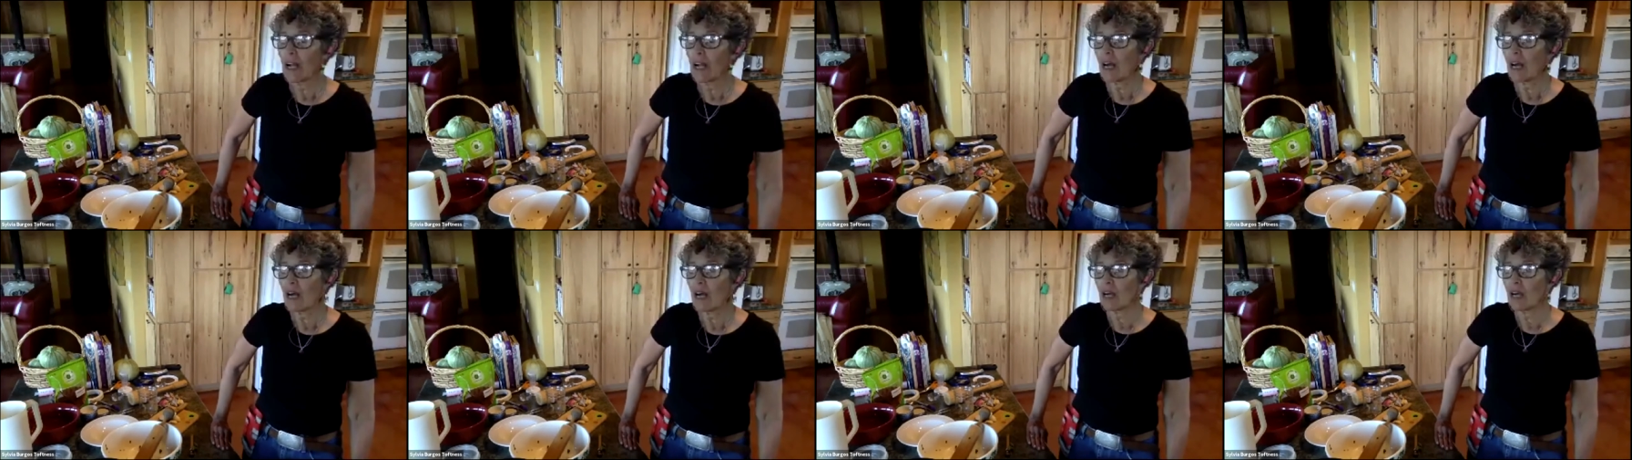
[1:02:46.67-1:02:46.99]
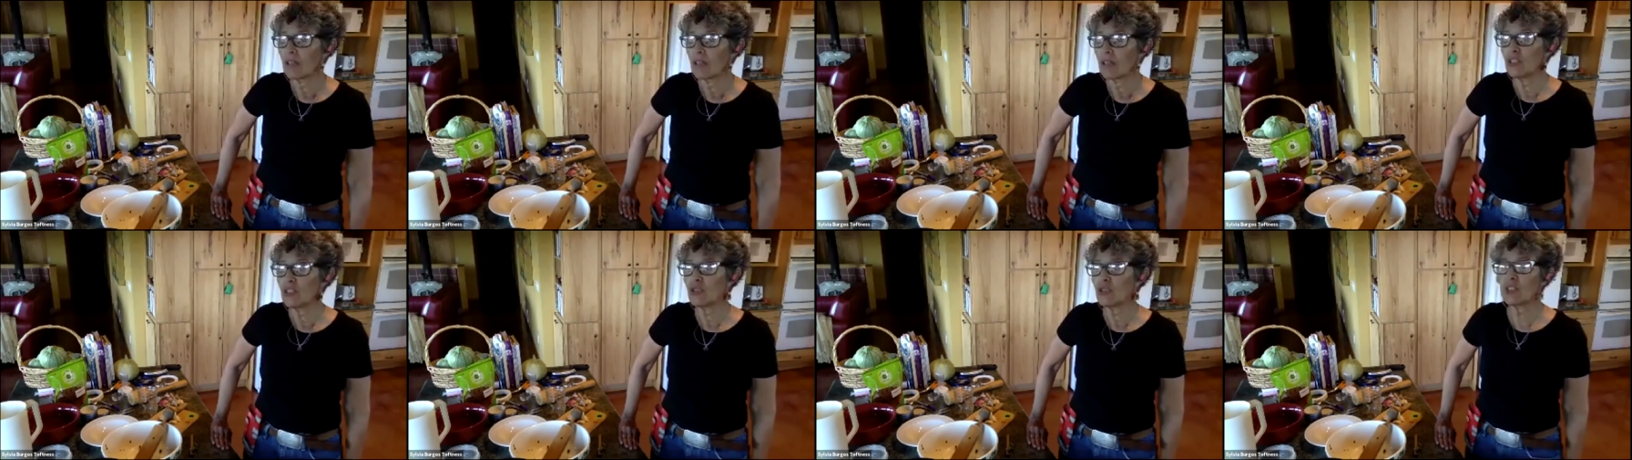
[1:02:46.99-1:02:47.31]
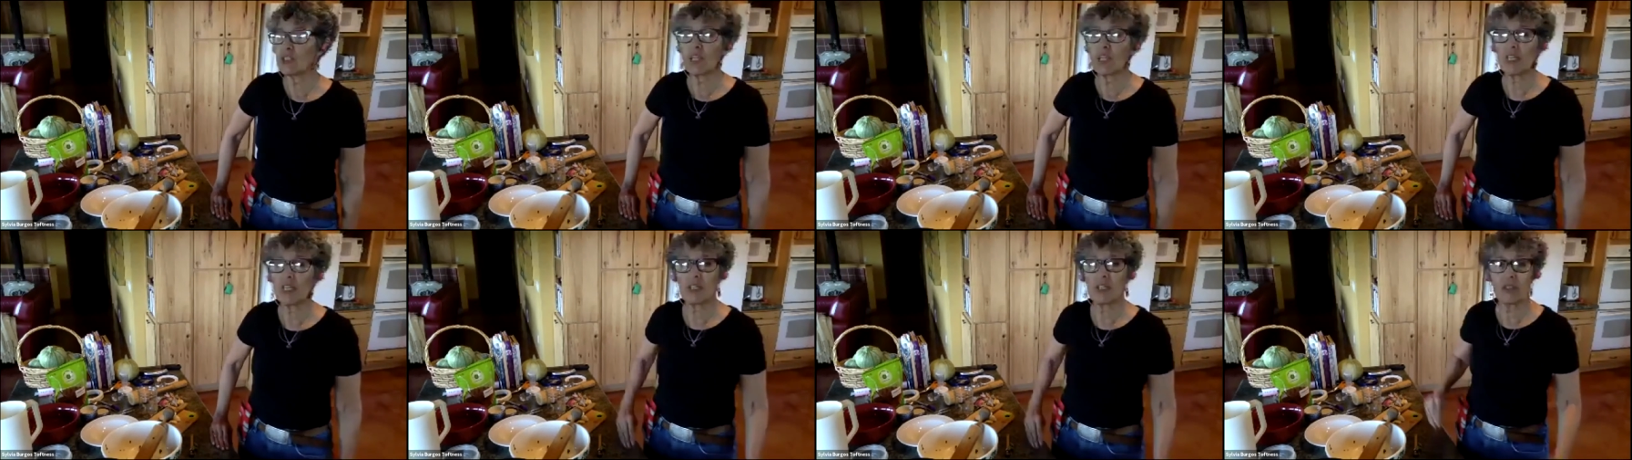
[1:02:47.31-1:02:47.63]
You
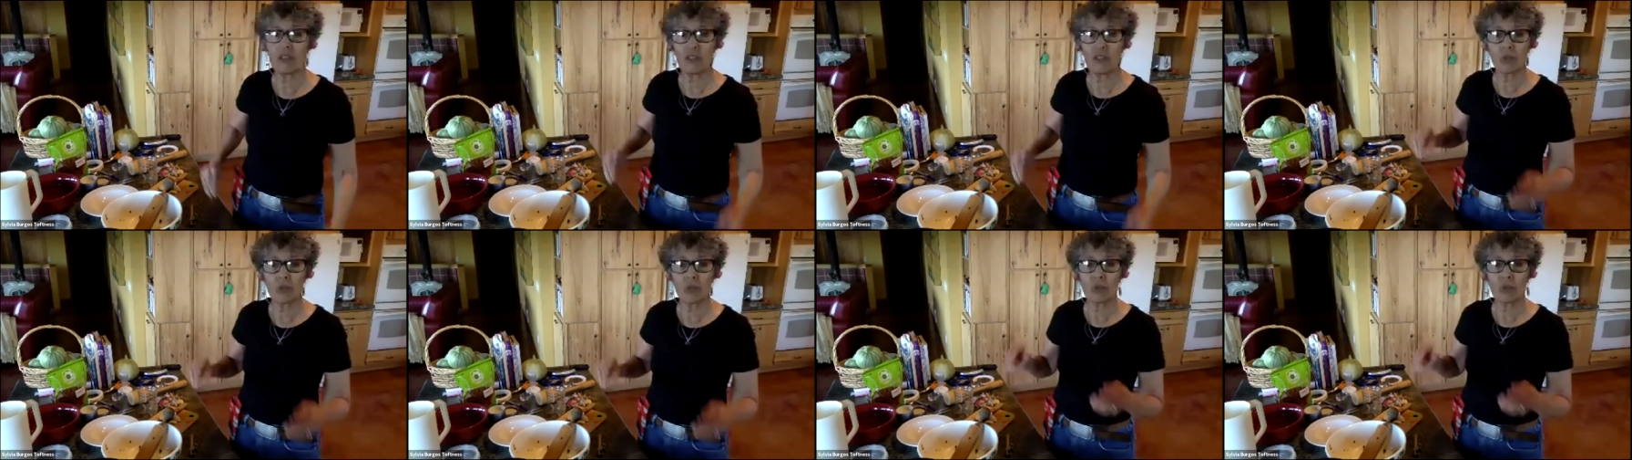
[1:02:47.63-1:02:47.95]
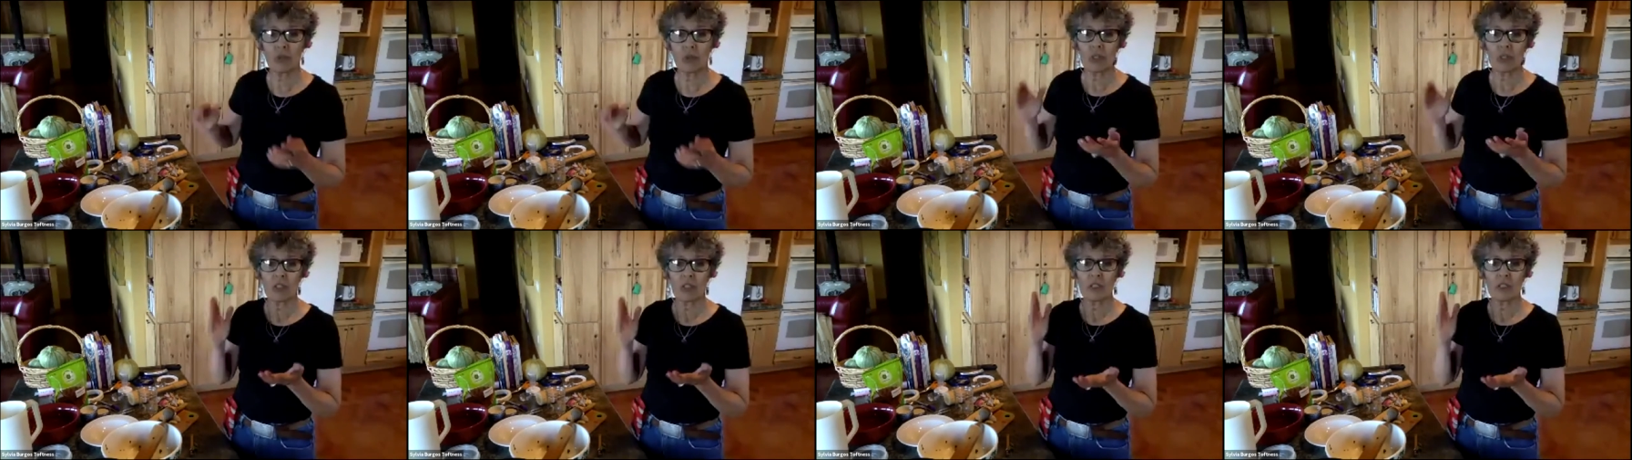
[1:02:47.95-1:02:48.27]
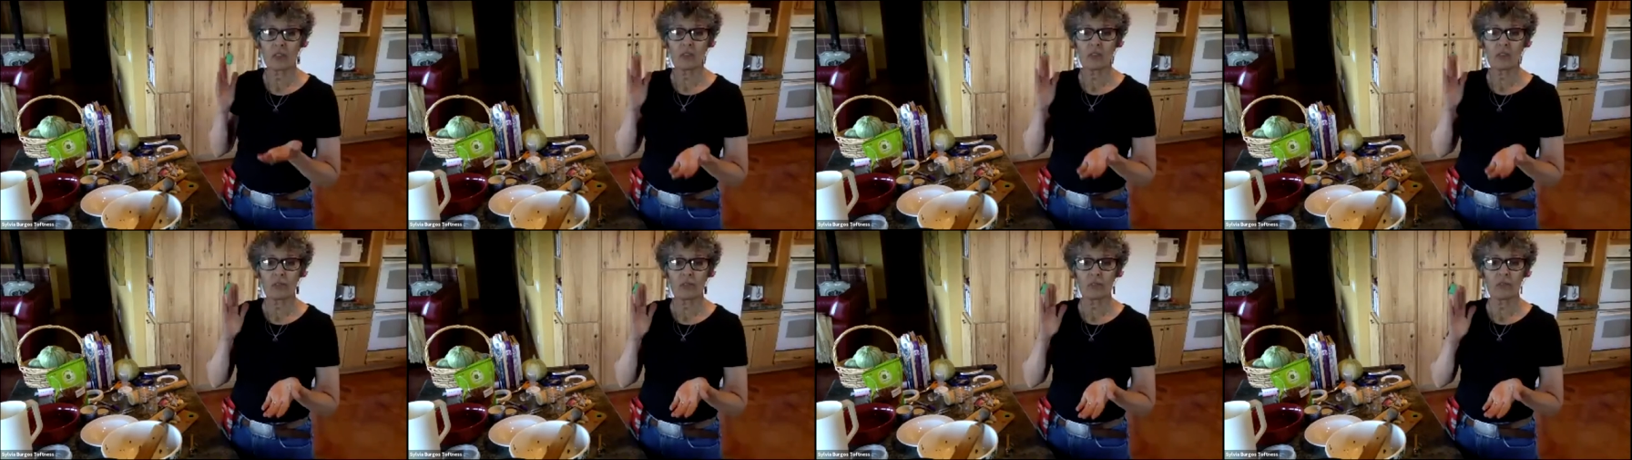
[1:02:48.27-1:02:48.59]
take your
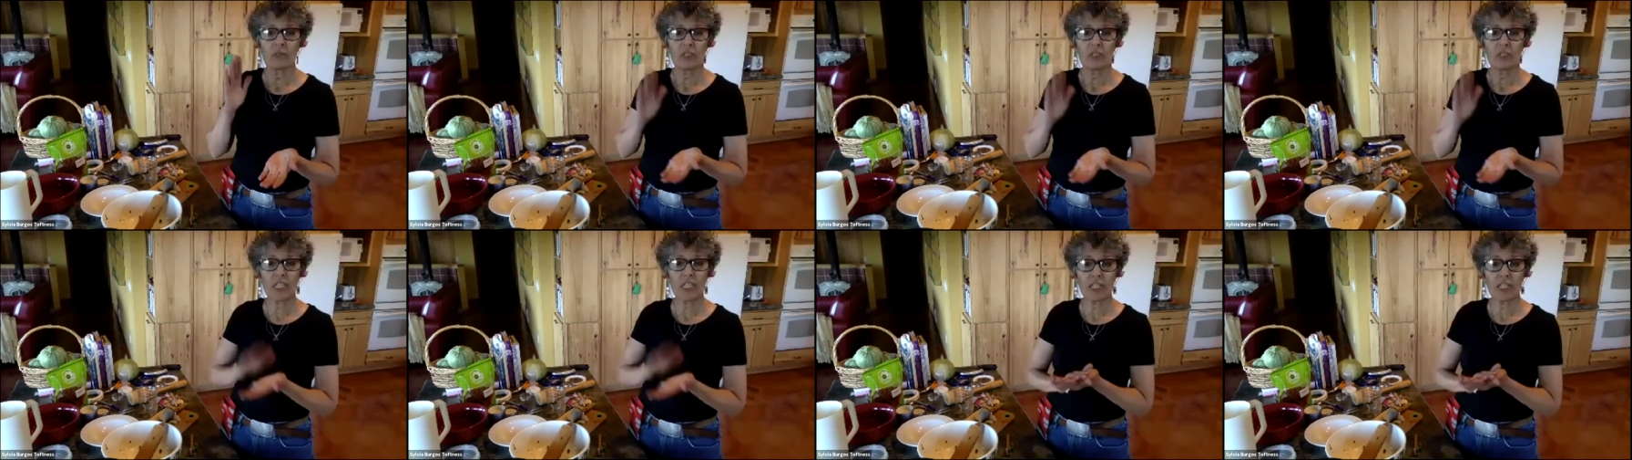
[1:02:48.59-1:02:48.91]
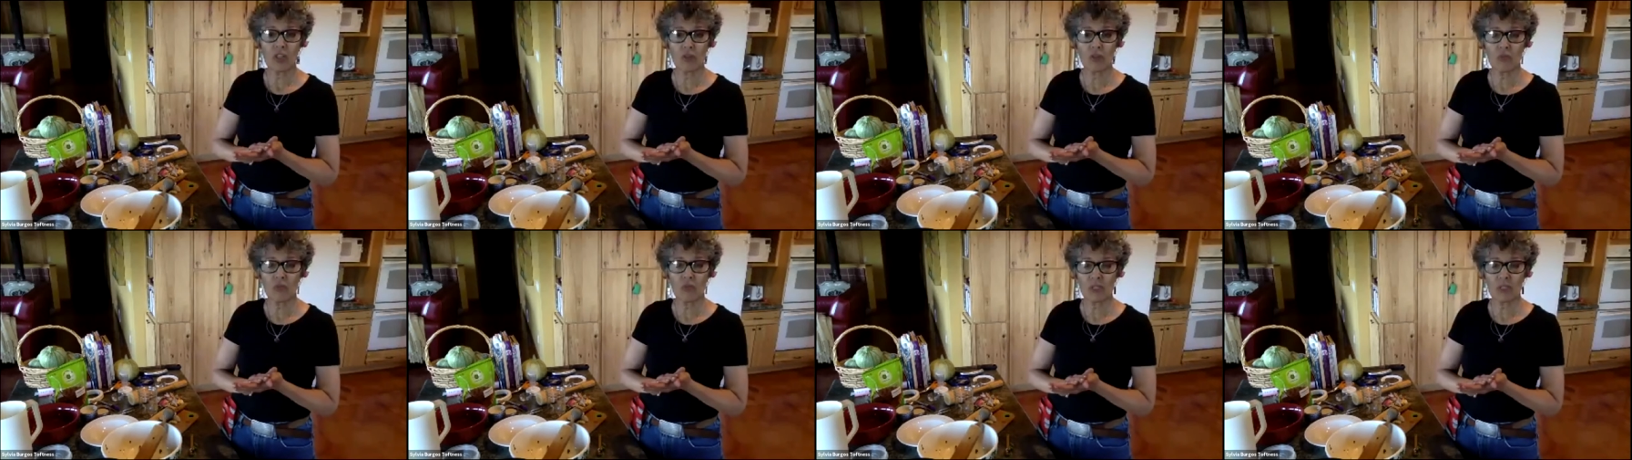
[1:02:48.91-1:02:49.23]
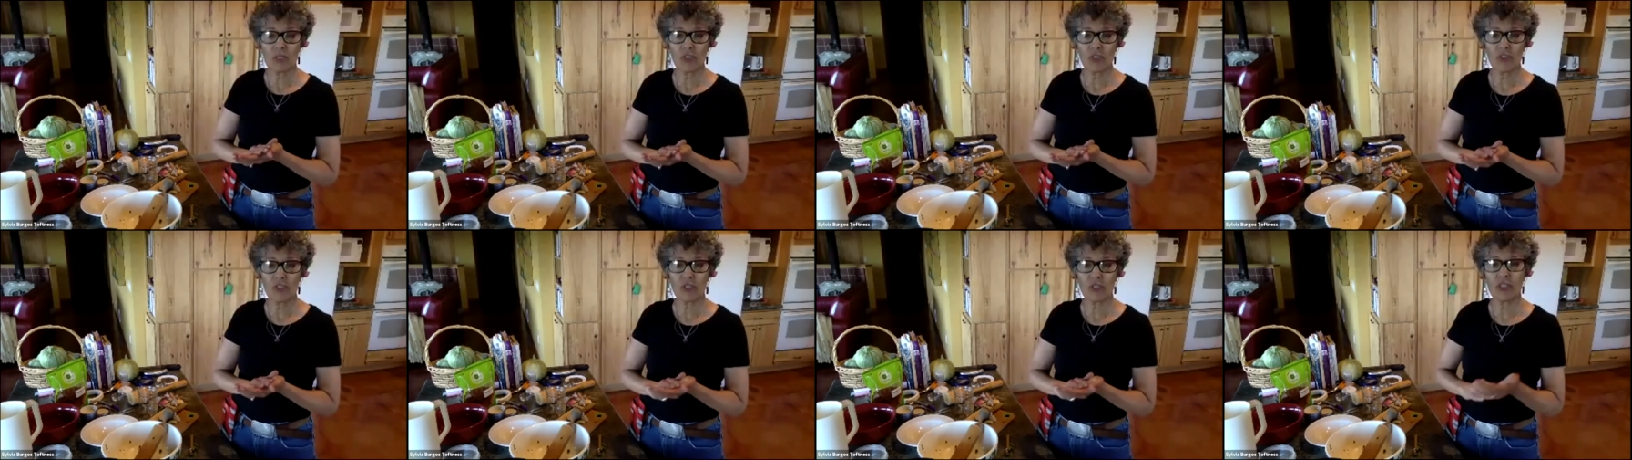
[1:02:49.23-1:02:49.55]
yellow
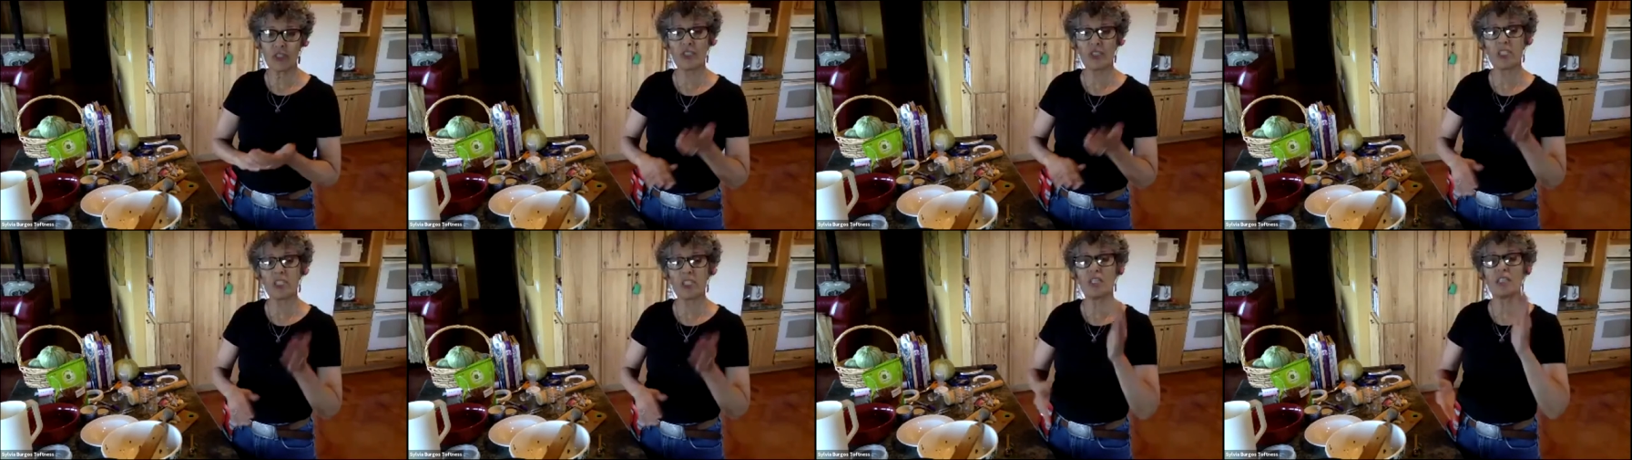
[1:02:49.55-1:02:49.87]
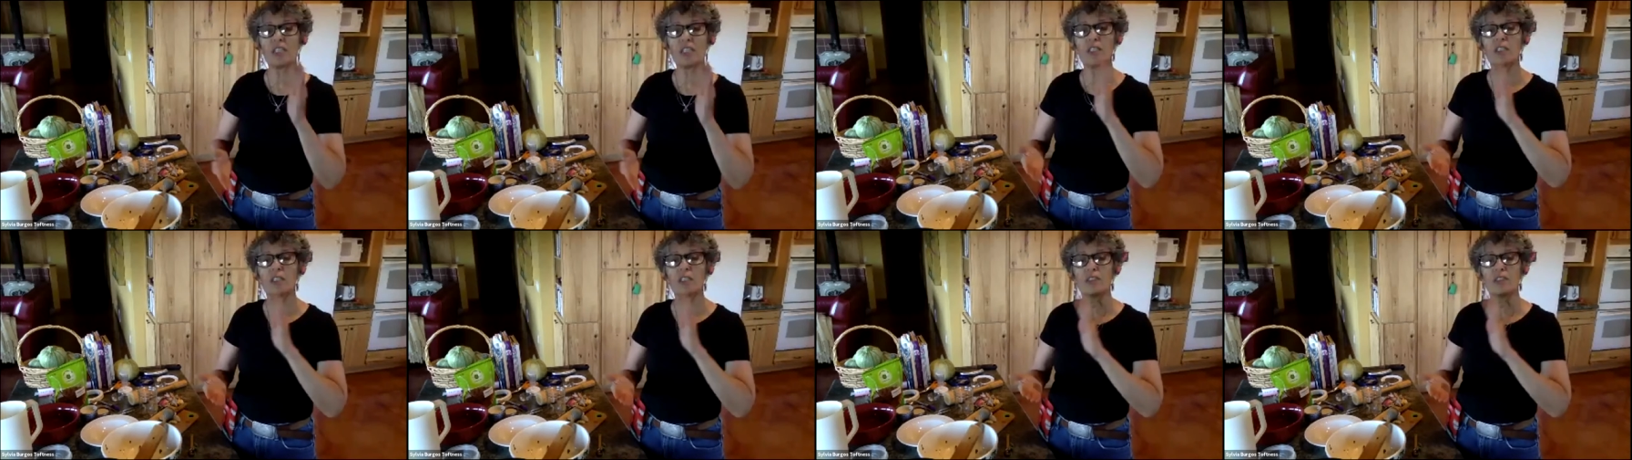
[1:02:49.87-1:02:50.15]
mustard seed,